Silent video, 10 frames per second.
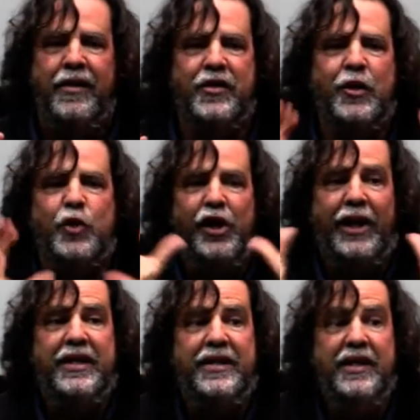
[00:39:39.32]

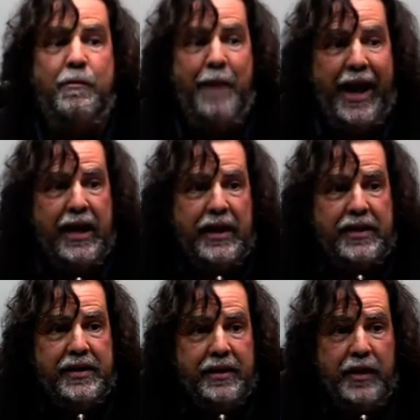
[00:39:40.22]
socialist
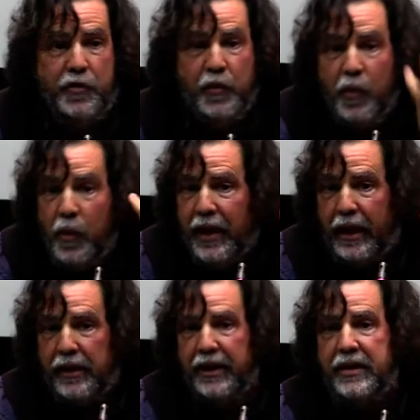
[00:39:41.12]
debates, if you look
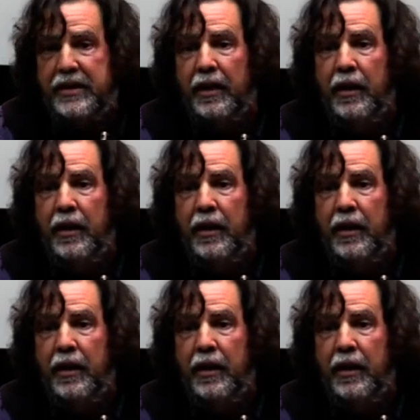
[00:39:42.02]
at this,